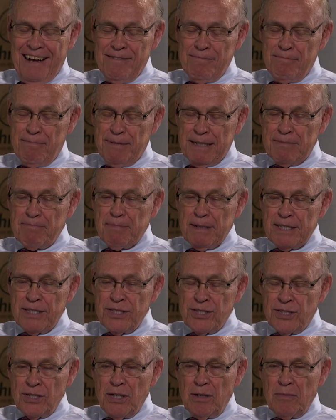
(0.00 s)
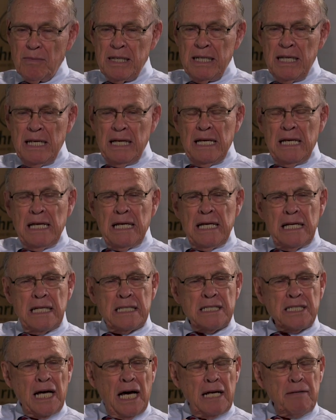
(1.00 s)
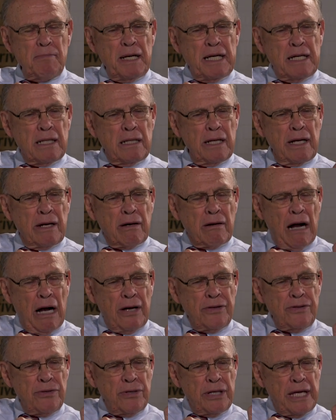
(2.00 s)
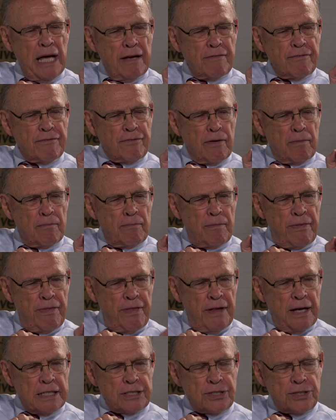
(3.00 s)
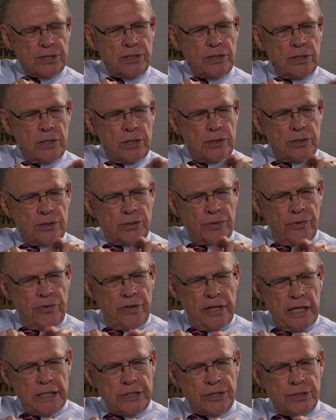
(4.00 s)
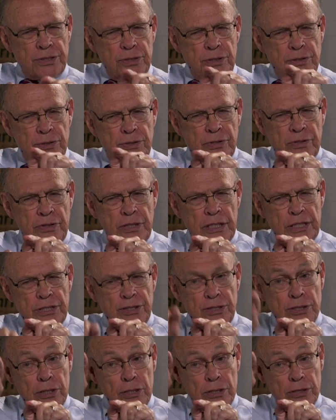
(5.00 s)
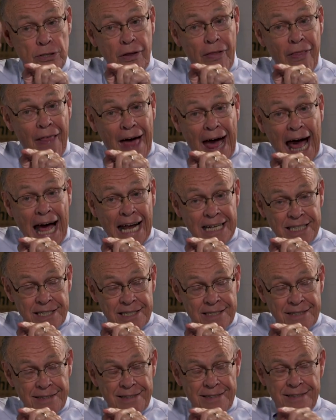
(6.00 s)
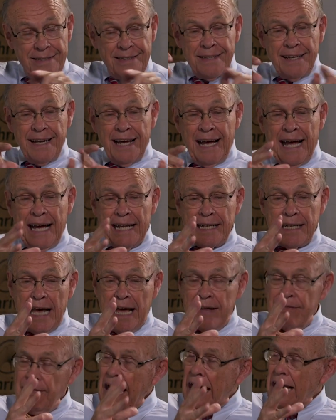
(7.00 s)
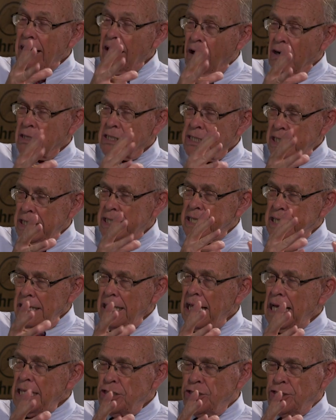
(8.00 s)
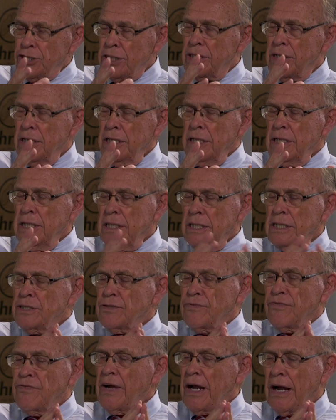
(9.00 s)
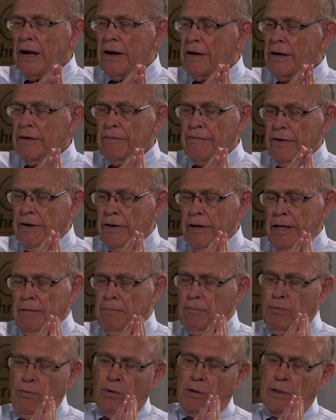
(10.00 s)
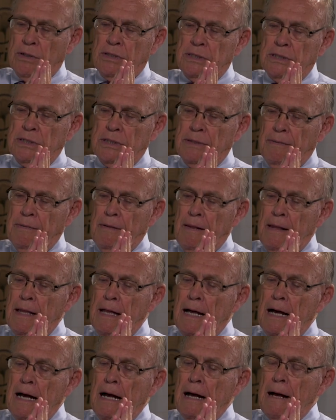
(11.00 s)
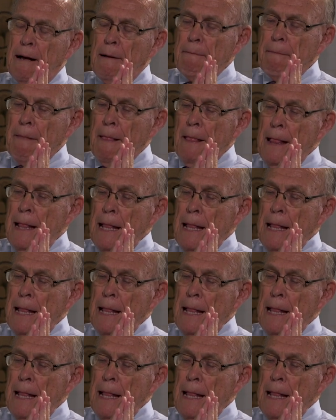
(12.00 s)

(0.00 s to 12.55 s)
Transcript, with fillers: uh, but, but the sermon, it's got to be clear how you get from this to this to this to that. And, and that articulation is very, very important. Uh,